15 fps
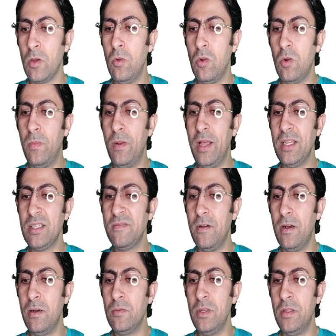Chloroplast
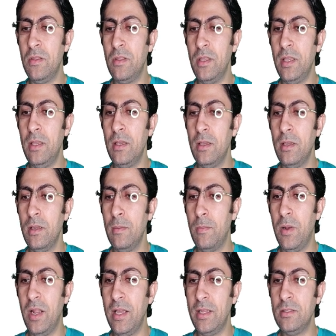found in the
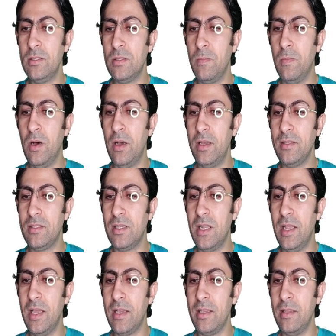plant but it's
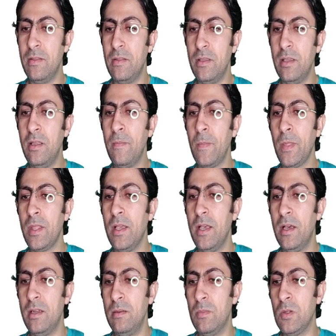lack in the
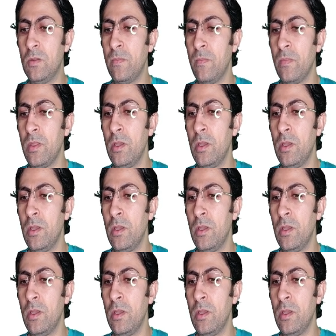animal.